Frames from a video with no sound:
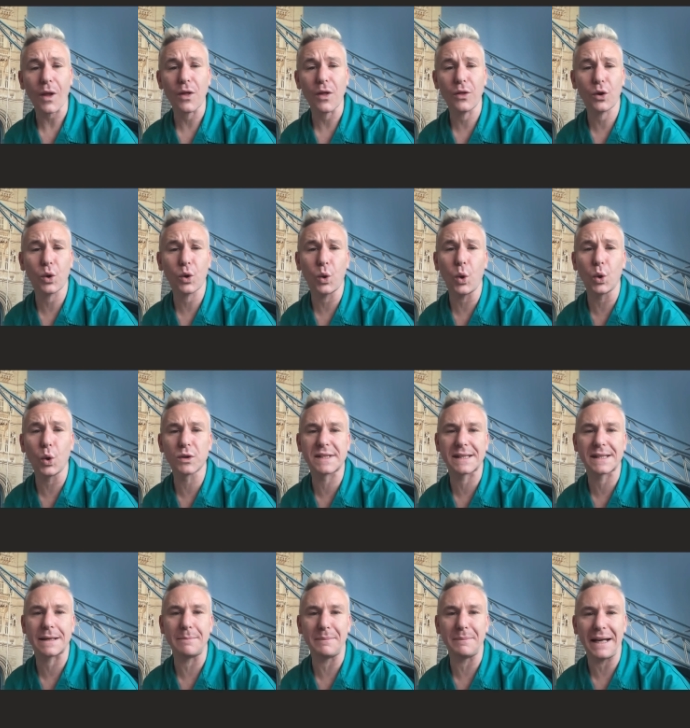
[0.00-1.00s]
the course
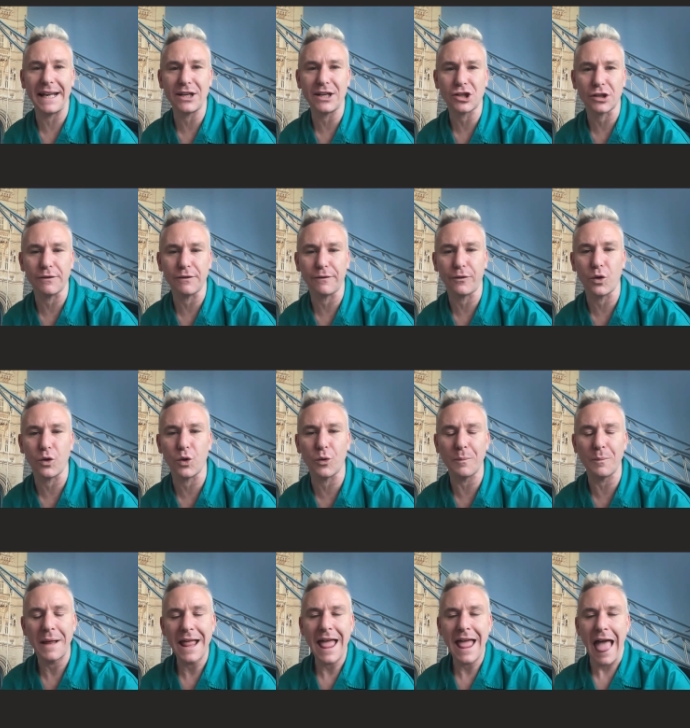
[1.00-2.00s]
completion
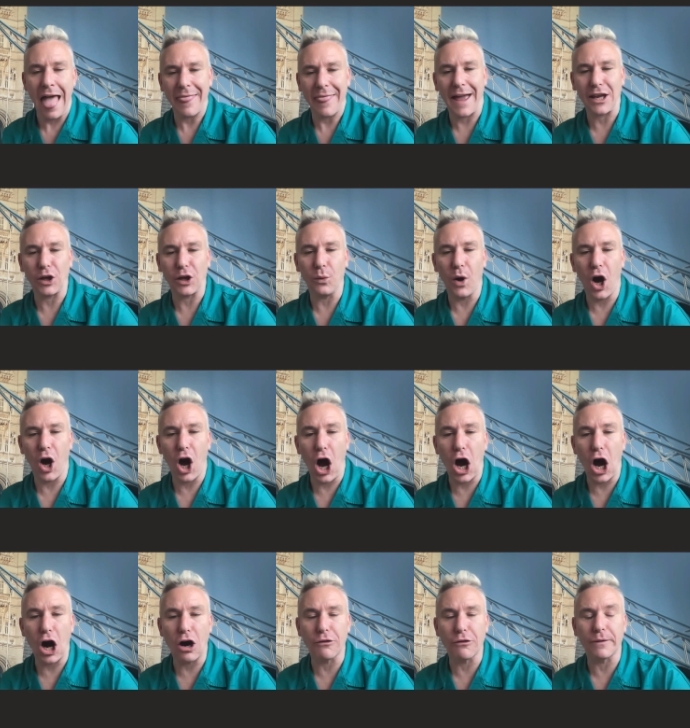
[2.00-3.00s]
form that you
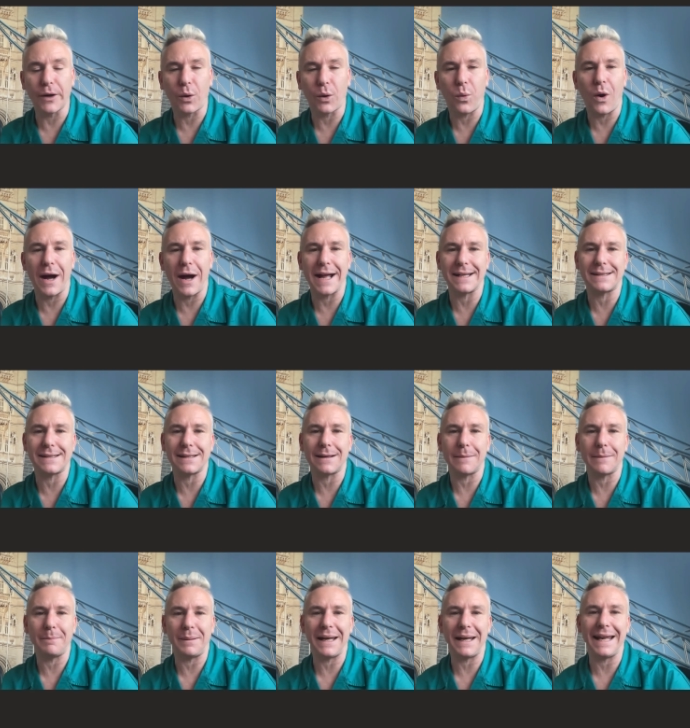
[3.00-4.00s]
are required to
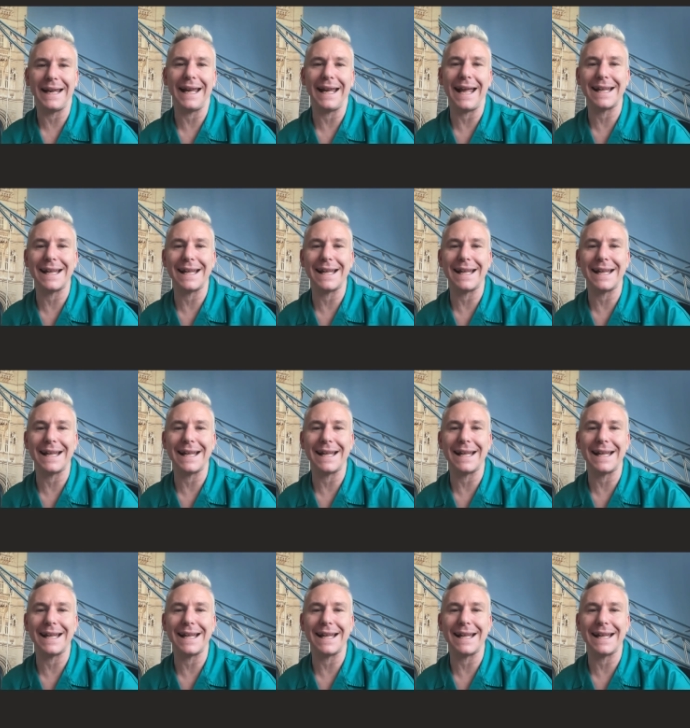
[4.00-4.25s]
complete.